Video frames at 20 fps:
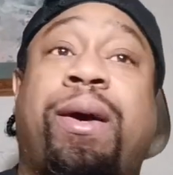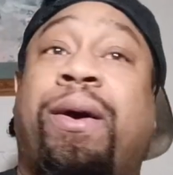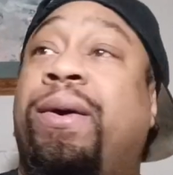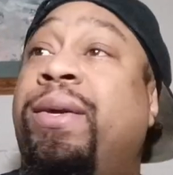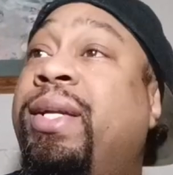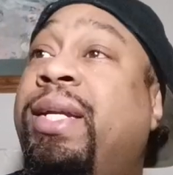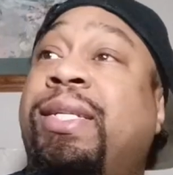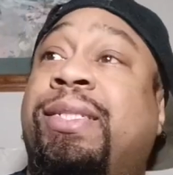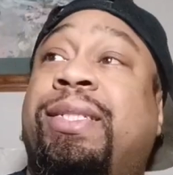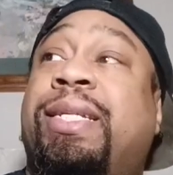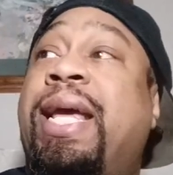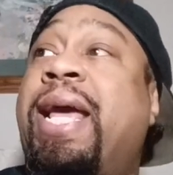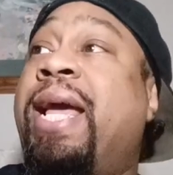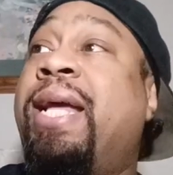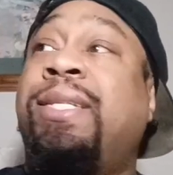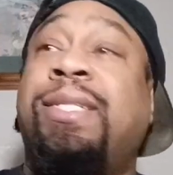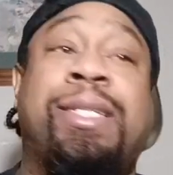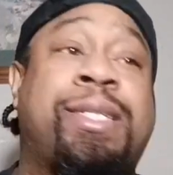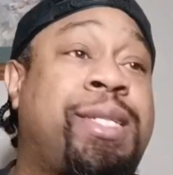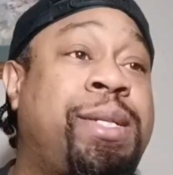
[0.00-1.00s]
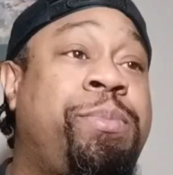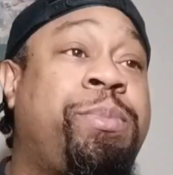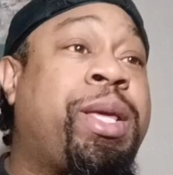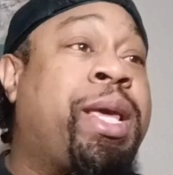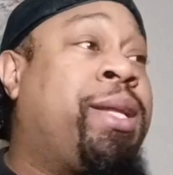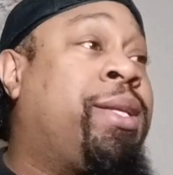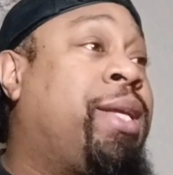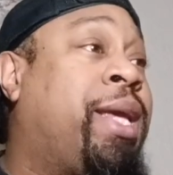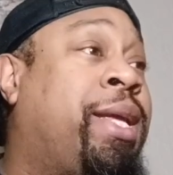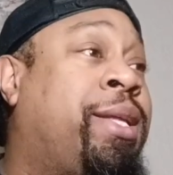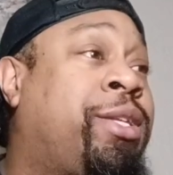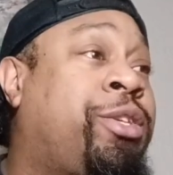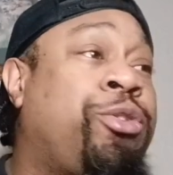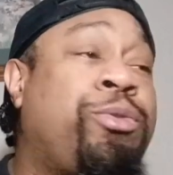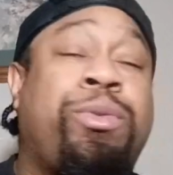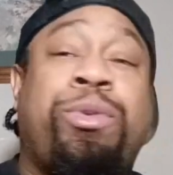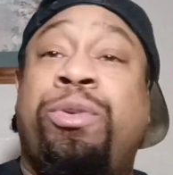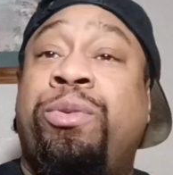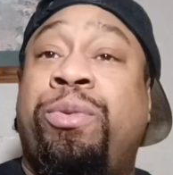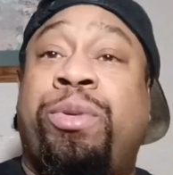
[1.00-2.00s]
on these tangents and
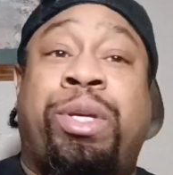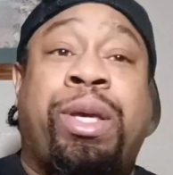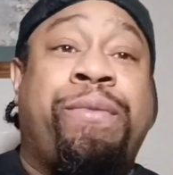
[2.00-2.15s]
you